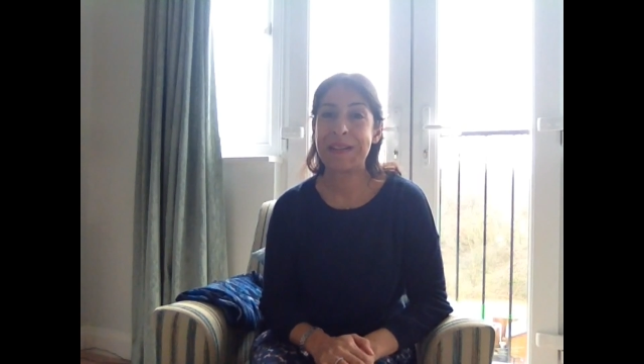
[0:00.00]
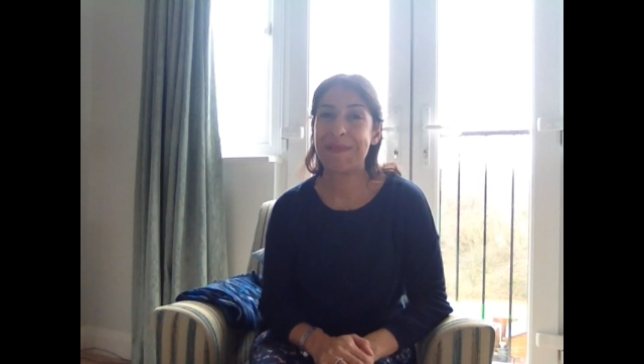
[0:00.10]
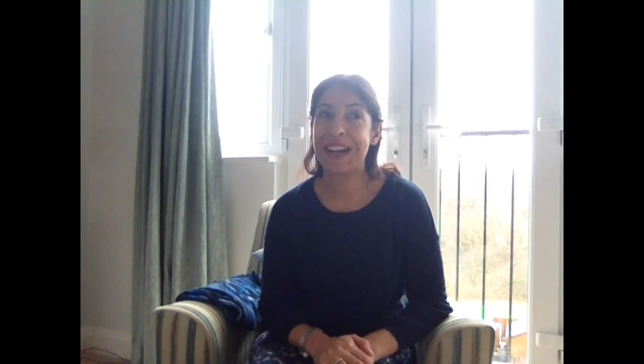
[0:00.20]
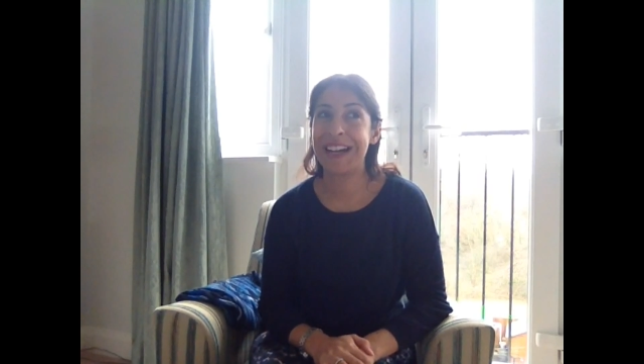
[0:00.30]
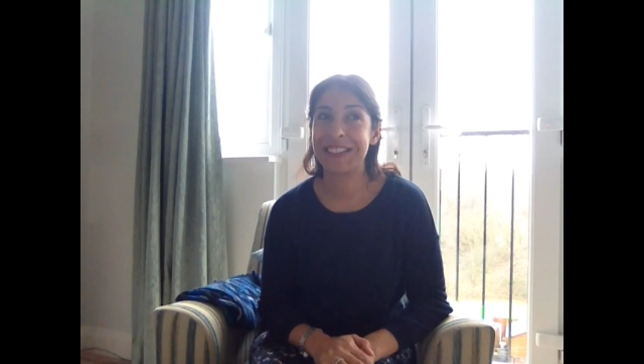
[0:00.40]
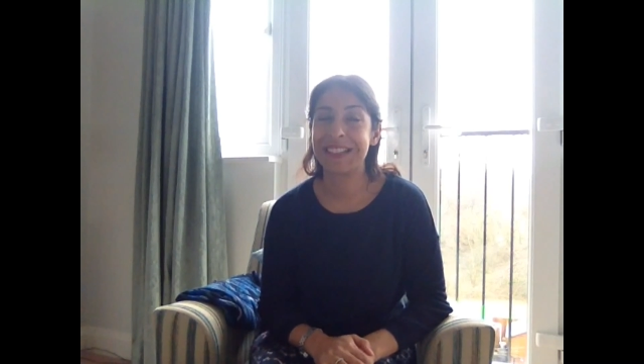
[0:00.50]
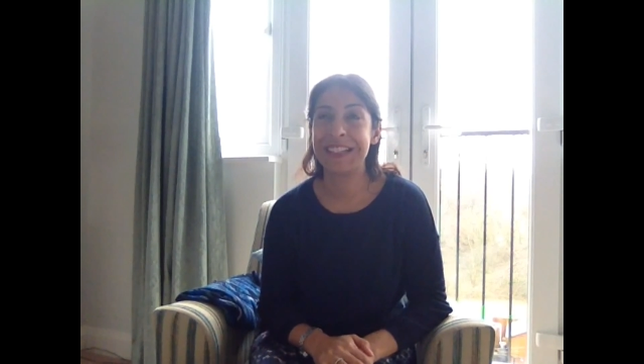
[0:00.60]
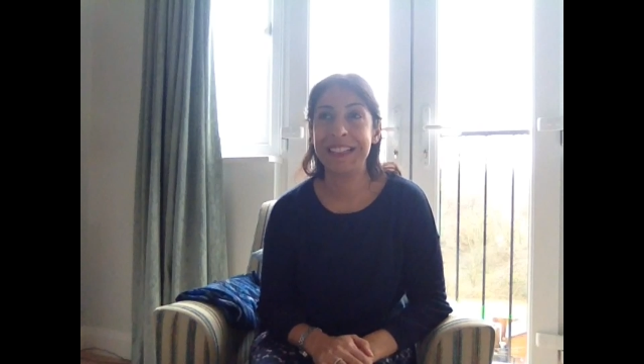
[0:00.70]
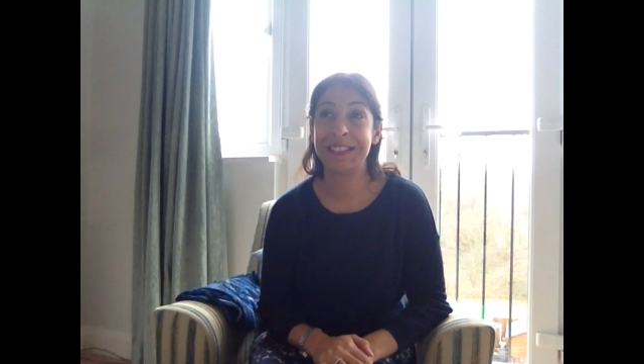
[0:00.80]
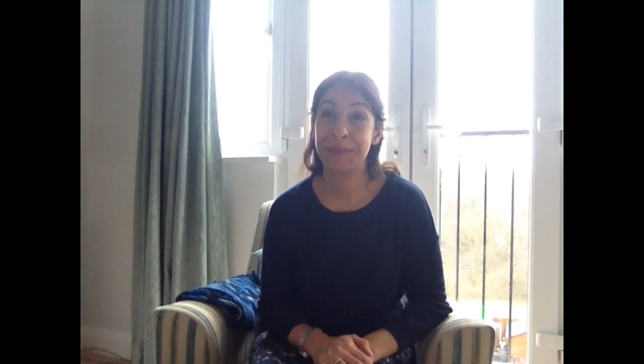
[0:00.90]
But
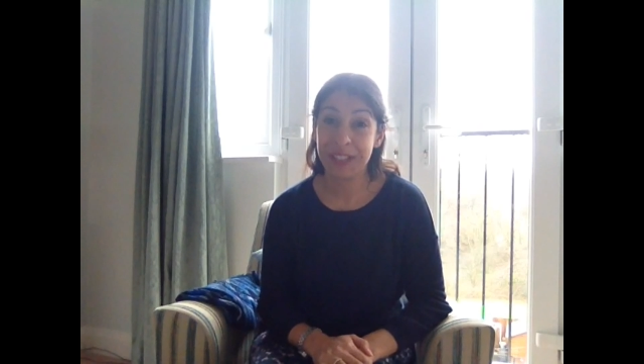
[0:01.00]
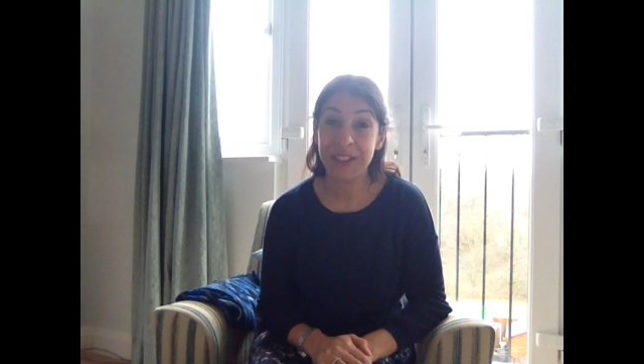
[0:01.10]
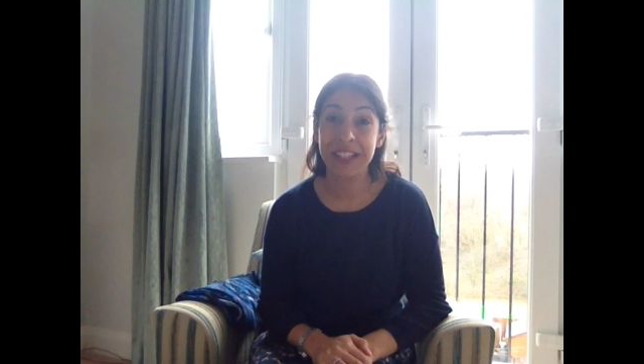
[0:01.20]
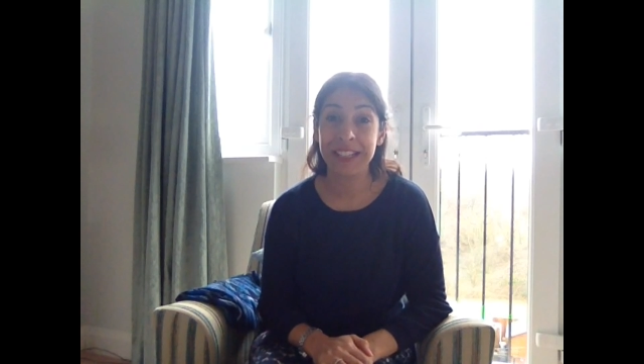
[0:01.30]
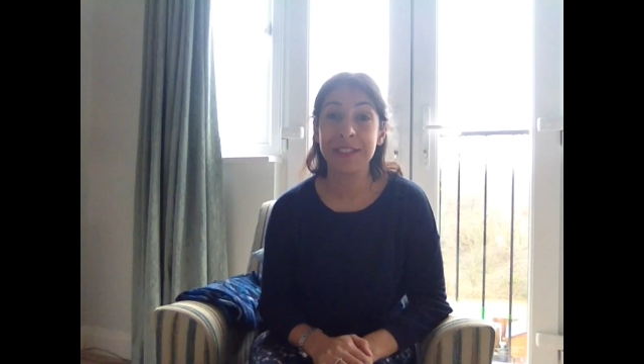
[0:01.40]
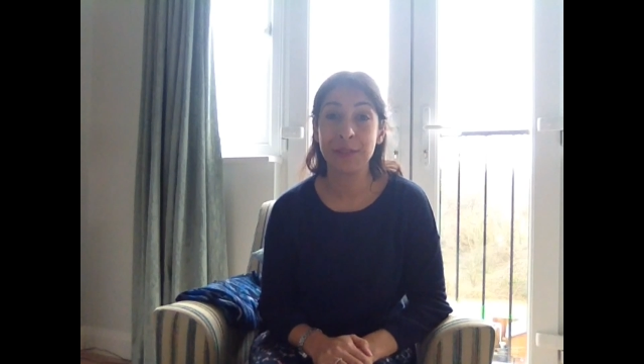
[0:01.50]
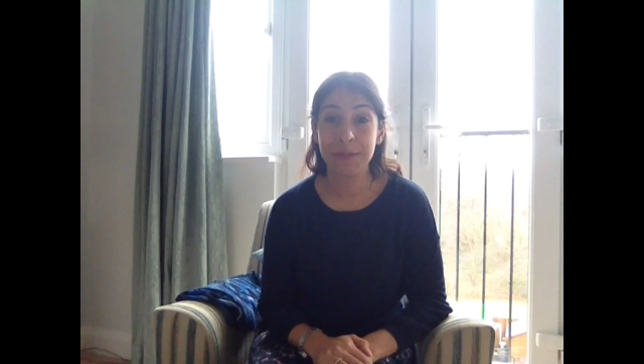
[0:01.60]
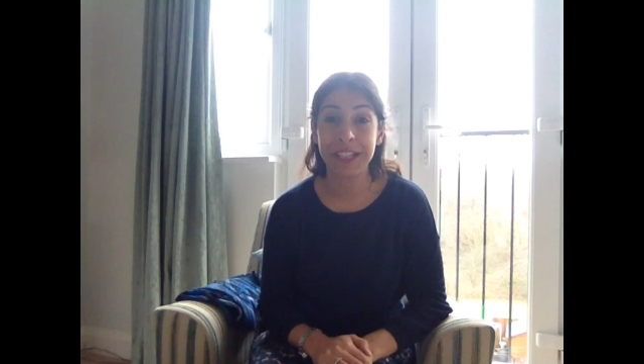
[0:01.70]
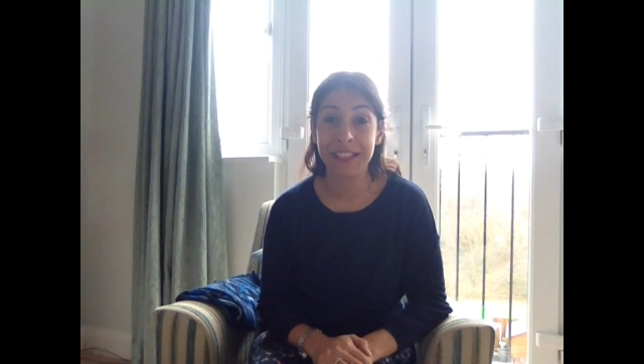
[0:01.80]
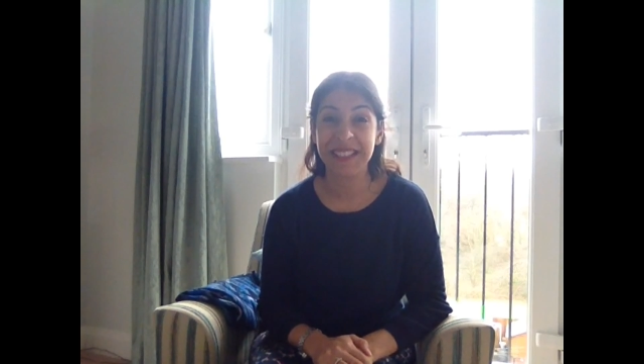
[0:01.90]
actually, to be honest,
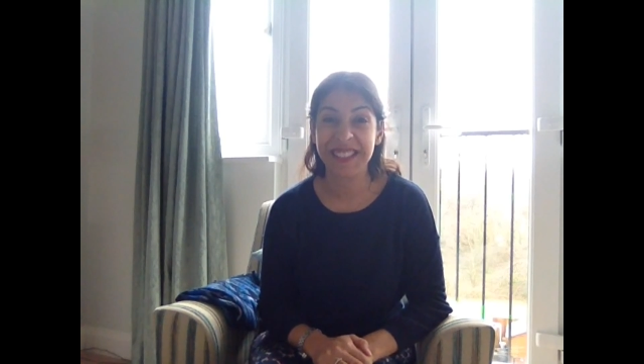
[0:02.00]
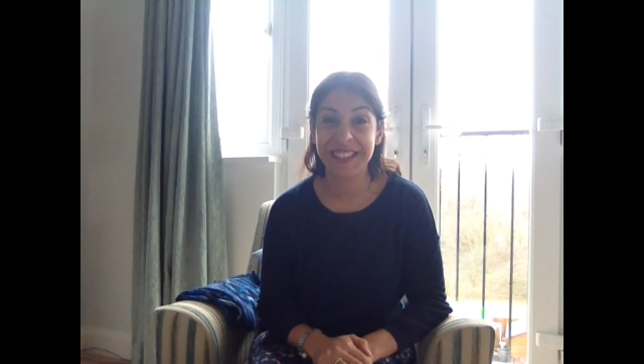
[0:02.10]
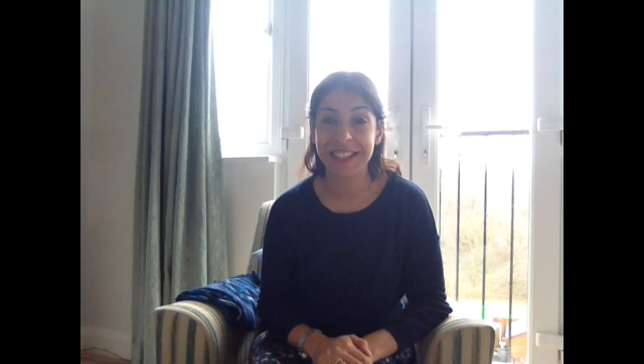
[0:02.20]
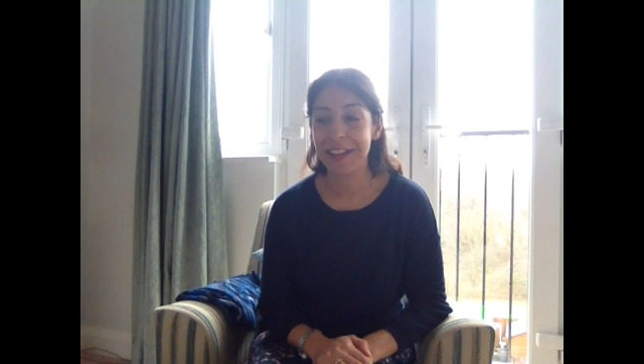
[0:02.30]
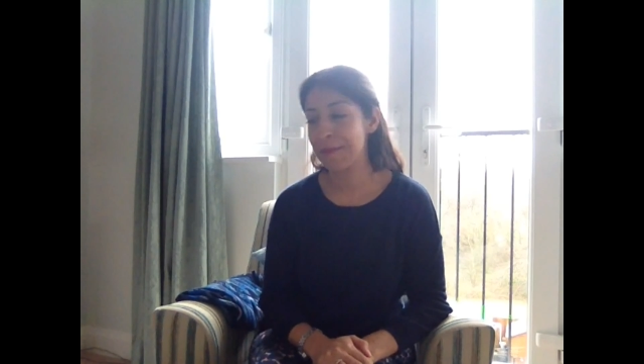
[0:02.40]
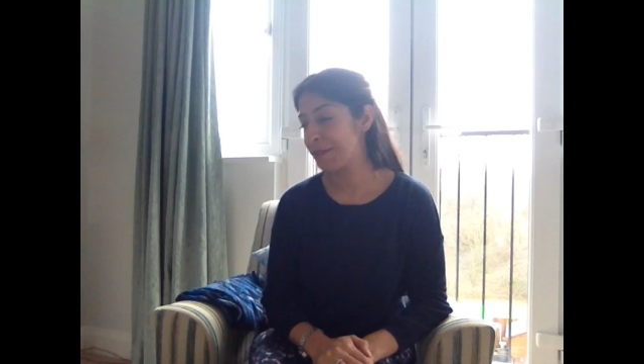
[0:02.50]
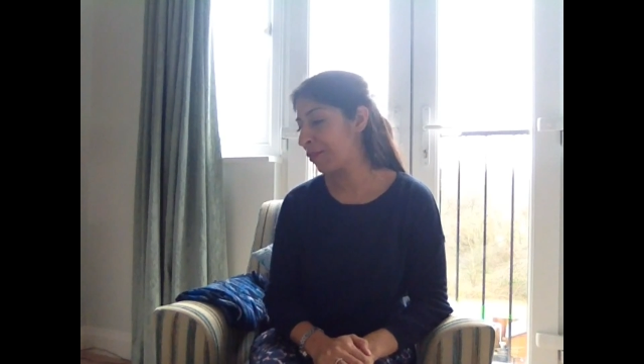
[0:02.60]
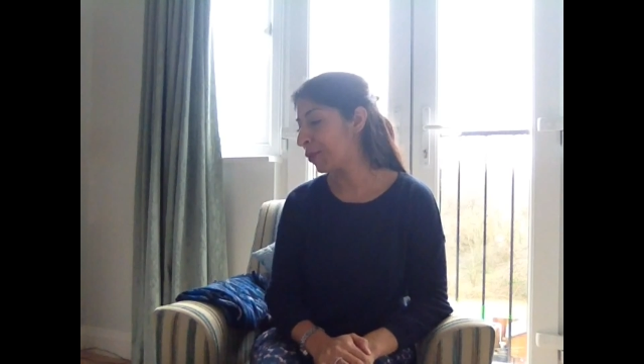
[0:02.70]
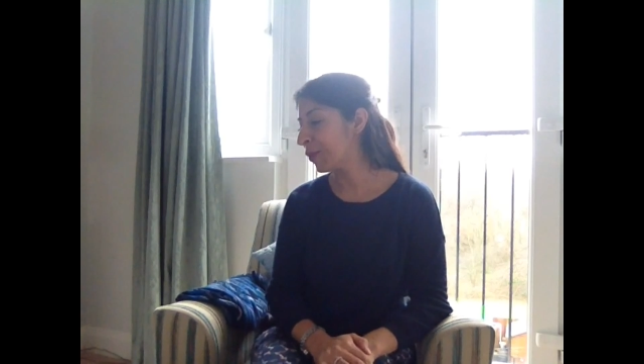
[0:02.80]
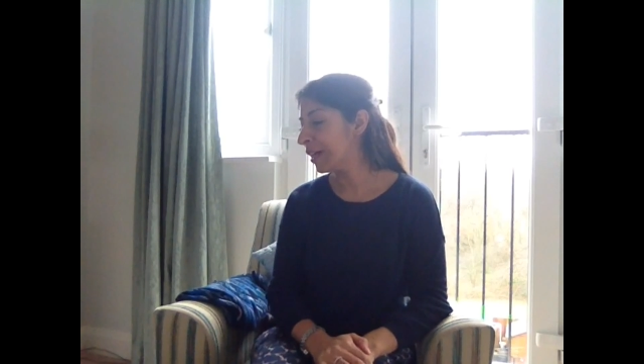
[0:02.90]
normally it's just the night
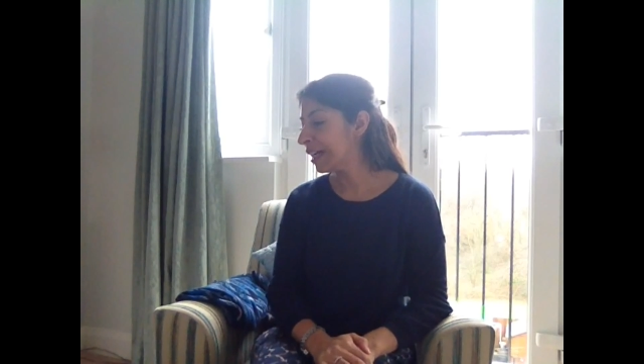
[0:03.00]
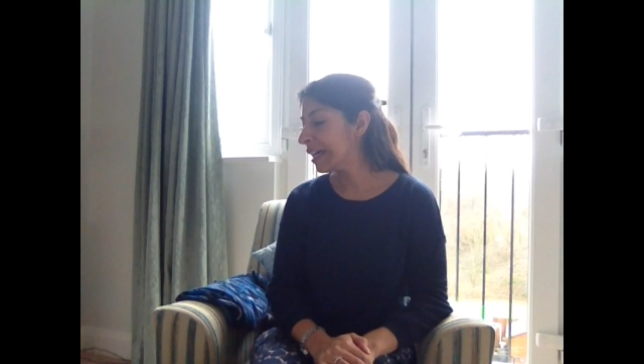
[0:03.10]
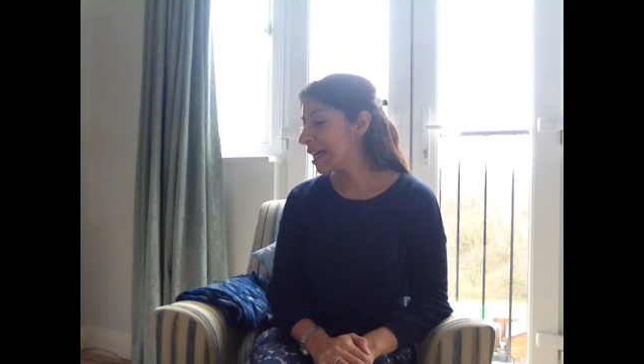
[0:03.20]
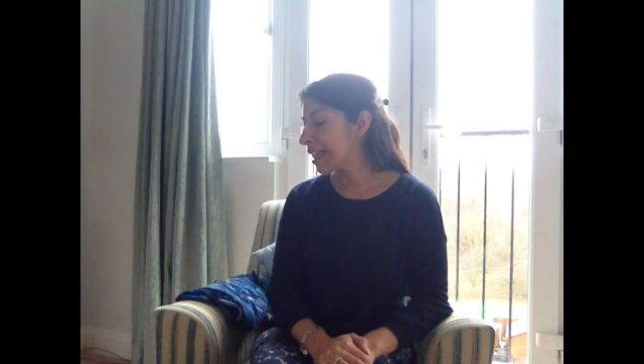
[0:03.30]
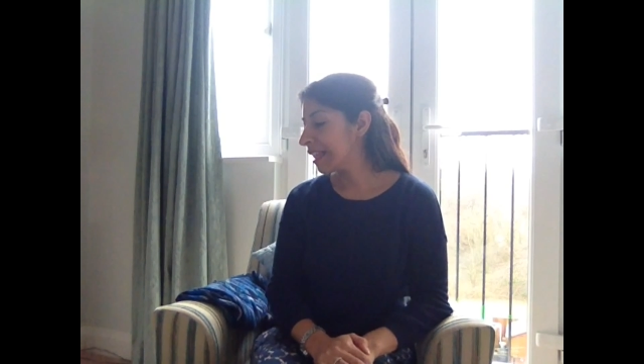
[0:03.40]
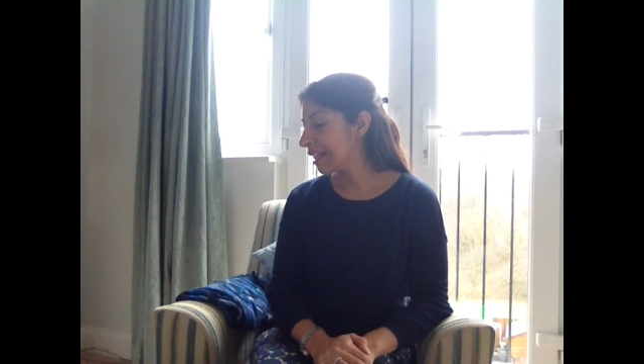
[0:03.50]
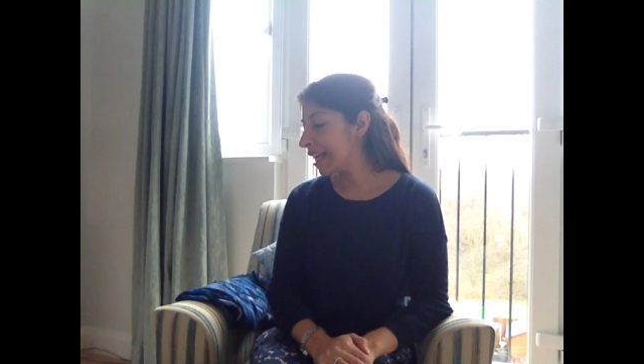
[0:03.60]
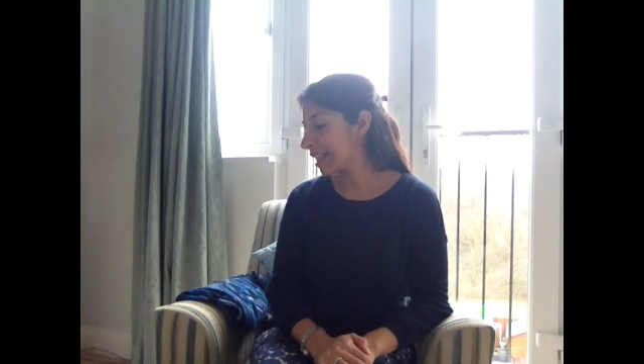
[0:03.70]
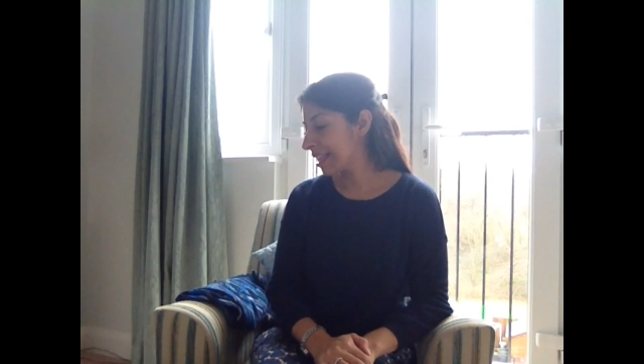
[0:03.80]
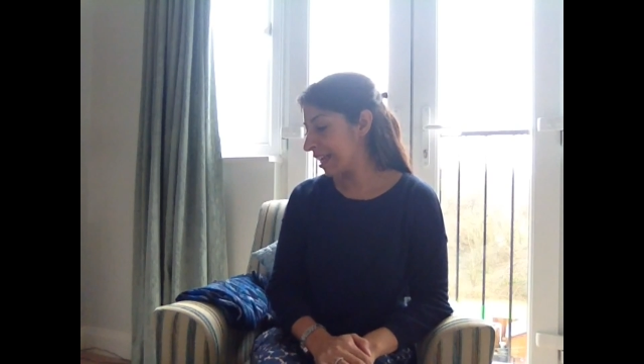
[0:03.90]
before. The next